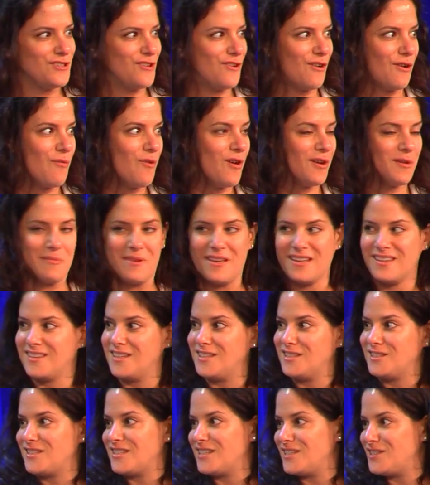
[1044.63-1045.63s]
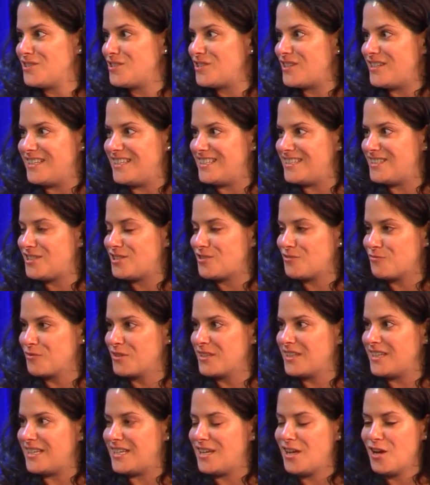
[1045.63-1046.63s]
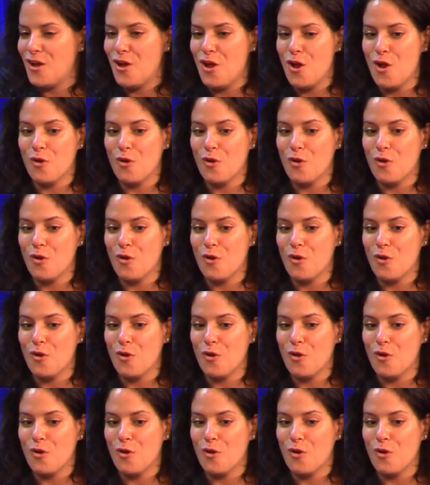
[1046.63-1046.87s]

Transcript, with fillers: No, I want to make this dish. And it's really,